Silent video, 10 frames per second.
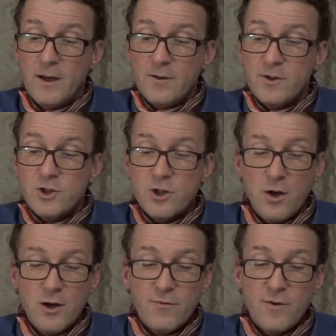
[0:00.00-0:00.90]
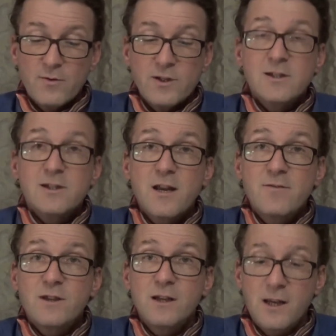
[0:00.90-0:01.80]
that Charlie felt it
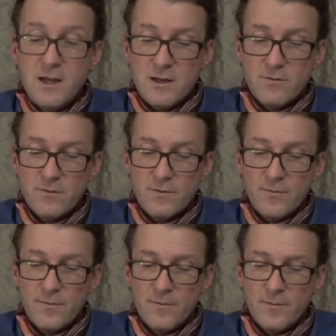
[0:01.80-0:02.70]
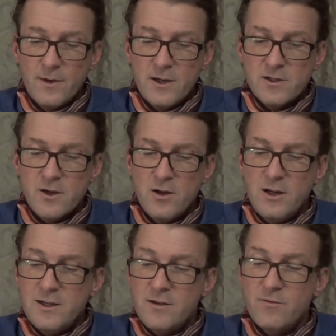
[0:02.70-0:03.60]
safe to leave. He certainly
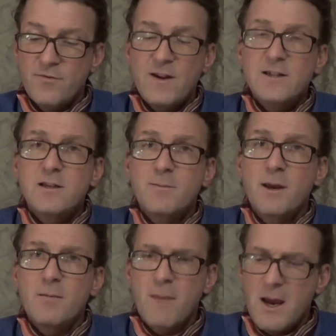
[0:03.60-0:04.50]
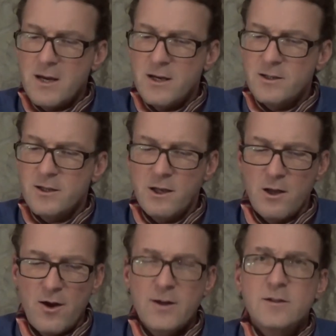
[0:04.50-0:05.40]
didn't fancy being made into the
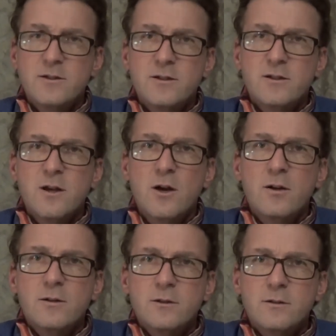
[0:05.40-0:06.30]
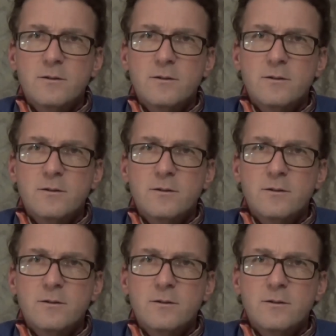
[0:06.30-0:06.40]
lion's dessert.